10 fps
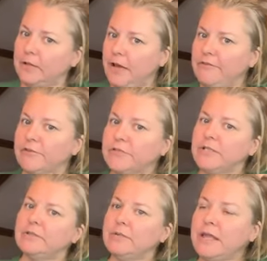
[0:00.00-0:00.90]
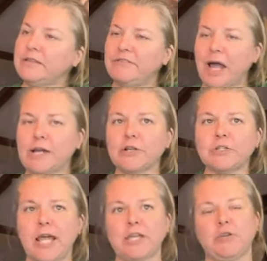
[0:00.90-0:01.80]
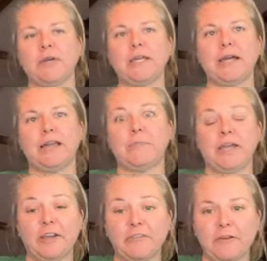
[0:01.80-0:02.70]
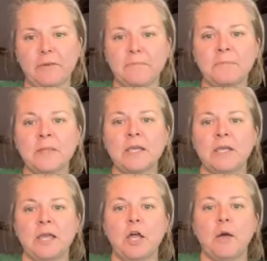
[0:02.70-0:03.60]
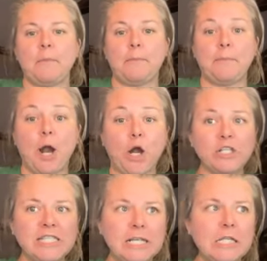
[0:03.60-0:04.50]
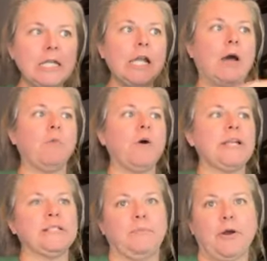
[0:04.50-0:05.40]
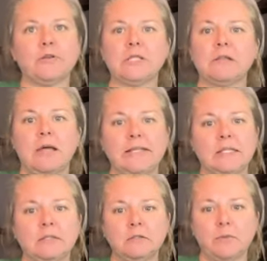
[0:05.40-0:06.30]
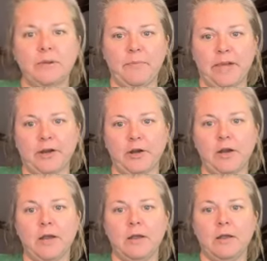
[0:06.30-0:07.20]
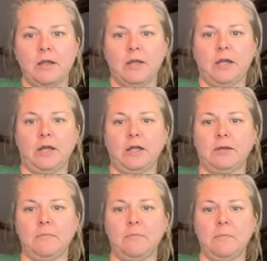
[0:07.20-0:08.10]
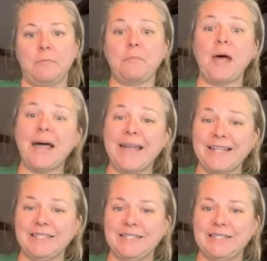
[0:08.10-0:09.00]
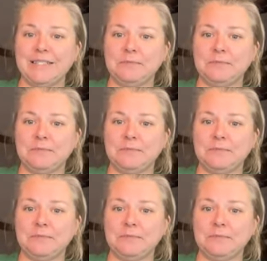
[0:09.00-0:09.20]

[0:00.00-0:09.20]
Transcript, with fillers: covers and dividers that you can kind of pick from. Personally, I wanted to personalize it a little bit better. But